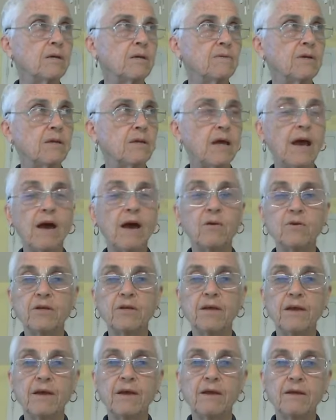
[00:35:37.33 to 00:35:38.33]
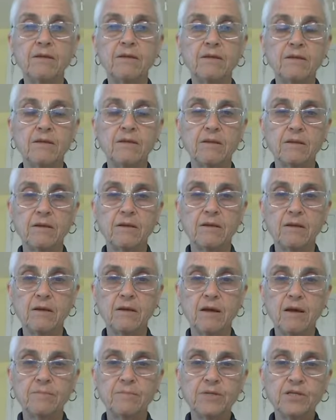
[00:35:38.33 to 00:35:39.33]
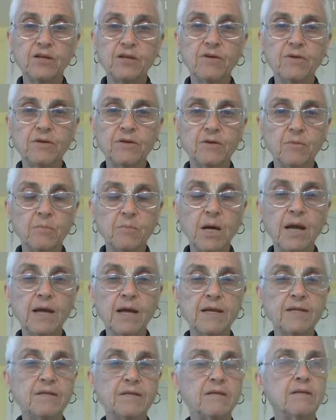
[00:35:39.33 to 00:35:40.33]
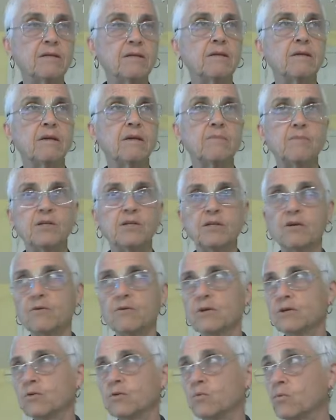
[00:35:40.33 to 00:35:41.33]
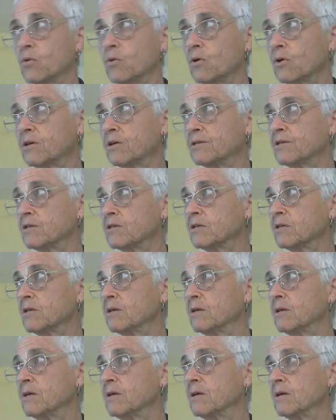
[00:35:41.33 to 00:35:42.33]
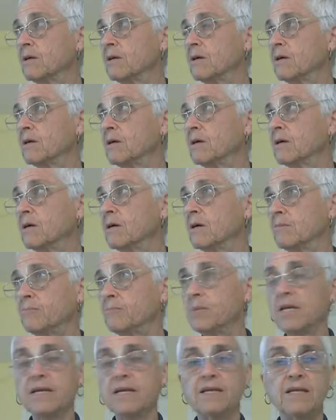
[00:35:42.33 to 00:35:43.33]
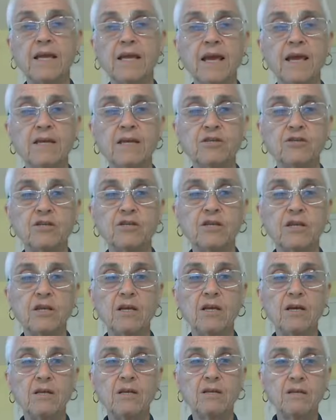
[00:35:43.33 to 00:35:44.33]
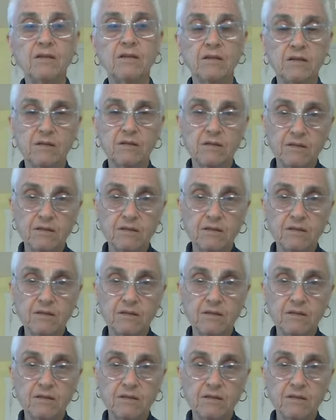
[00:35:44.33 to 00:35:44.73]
that how can a material mind and material words be engaged in